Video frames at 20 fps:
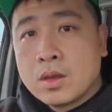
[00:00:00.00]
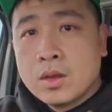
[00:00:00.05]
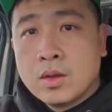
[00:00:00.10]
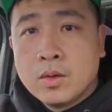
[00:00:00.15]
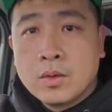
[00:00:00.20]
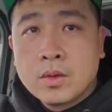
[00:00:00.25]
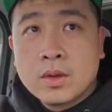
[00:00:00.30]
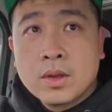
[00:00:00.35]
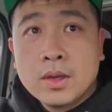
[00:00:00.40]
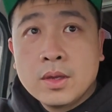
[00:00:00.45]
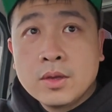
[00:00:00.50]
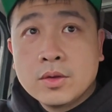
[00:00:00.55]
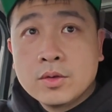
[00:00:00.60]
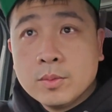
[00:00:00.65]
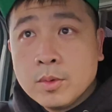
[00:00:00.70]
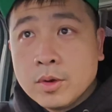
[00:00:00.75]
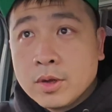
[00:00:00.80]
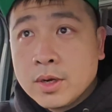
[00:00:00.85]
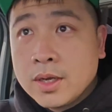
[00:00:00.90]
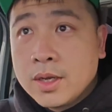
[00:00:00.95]
Okay, good
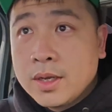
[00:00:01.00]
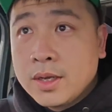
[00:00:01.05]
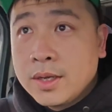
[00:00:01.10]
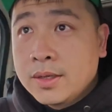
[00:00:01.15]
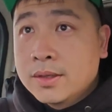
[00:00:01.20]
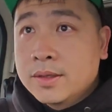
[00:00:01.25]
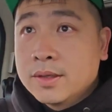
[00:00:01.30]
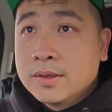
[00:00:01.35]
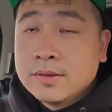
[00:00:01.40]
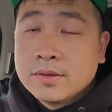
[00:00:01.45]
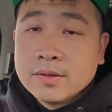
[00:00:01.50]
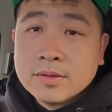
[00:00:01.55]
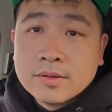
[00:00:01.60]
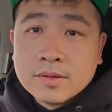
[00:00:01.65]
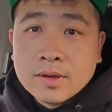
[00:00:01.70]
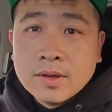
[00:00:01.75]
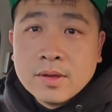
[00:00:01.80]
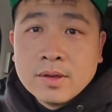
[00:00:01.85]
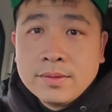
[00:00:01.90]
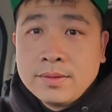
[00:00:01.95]
morning. This is
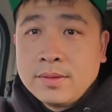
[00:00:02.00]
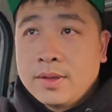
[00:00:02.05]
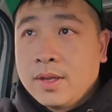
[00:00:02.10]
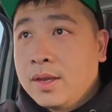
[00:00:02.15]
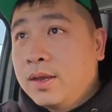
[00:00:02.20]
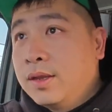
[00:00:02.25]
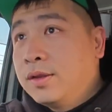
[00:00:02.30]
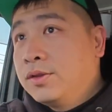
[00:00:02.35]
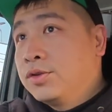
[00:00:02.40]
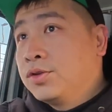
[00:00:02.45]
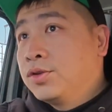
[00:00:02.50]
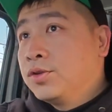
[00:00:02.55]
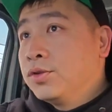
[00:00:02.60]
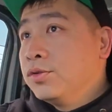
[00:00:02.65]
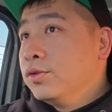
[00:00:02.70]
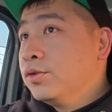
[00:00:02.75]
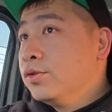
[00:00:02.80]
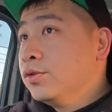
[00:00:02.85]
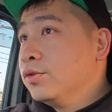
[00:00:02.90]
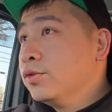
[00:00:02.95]
day
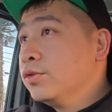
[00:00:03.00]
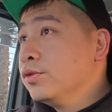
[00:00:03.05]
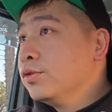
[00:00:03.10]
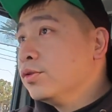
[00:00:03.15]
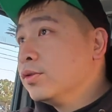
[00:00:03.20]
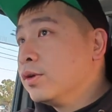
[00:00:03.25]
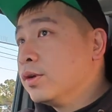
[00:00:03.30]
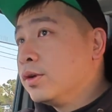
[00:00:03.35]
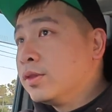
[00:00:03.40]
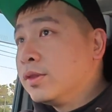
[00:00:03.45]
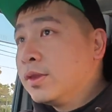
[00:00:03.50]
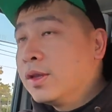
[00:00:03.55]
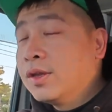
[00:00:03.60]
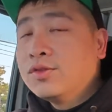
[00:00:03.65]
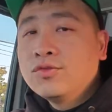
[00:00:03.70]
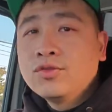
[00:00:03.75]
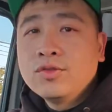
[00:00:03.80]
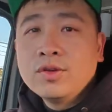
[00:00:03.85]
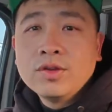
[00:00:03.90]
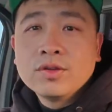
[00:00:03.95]
2, day
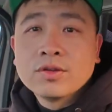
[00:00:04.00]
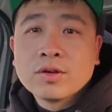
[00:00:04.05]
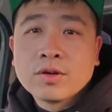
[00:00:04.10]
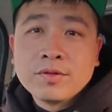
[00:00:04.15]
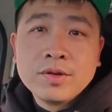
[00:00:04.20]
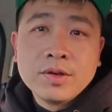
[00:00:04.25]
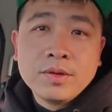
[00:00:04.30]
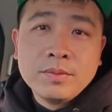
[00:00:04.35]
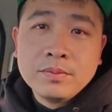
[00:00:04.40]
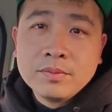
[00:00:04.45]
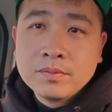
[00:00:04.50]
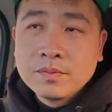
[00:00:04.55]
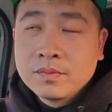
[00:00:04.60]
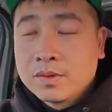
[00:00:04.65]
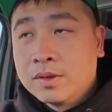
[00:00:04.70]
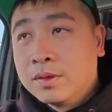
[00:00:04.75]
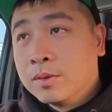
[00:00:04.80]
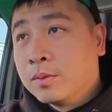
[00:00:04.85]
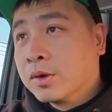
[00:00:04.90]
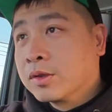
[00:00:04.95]
3. Sorry,
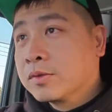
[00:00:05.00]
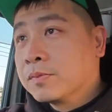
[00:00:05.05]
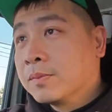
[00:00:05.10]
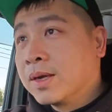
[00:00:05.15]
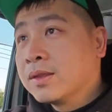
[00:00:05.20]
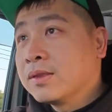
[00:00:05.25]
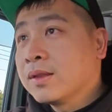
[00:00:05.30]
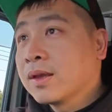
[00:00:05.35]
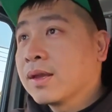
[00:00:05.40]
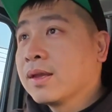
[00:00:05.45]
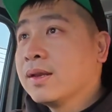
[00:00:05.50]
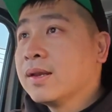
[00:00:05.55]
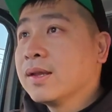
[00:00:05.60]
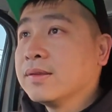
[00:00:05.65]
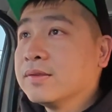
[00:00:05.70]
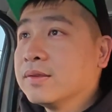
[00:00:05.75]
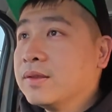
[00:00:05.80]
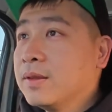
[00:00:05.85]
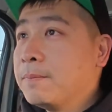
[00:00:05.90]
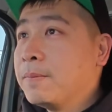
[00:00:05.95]
it was my second
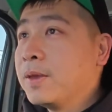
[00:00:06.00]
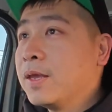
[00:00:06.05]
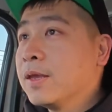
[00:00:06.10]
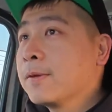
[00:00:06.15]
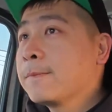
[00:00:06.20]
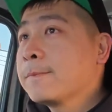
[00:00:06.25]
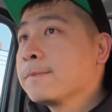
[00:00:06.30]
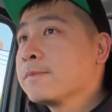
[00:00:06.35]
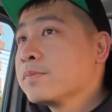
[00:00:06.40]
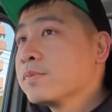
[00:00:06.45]
night sleeping.